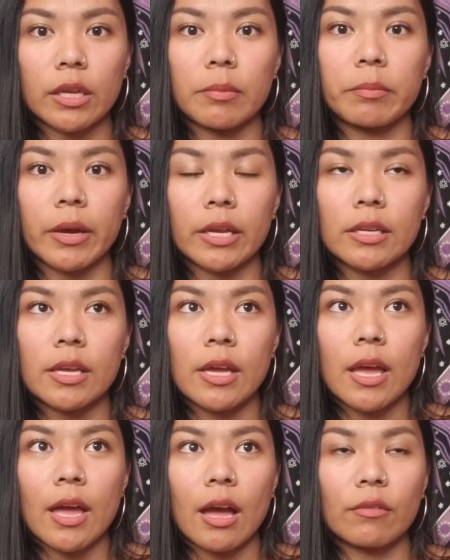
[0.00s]
it might
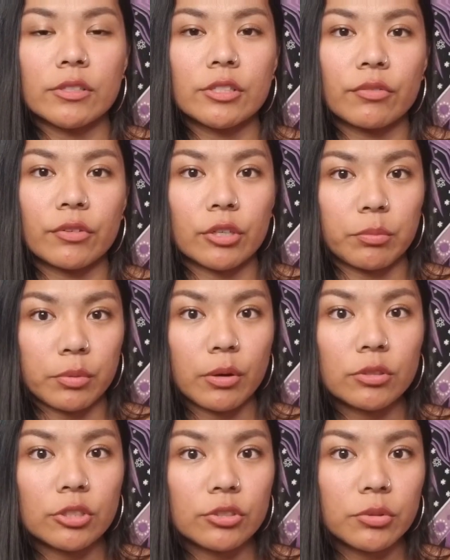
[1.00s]
have a different
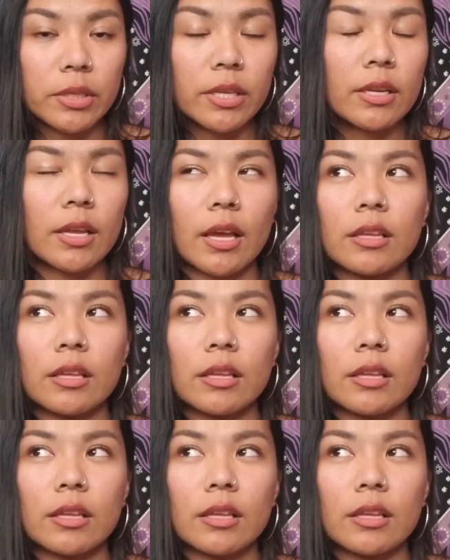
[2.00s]
approach to it.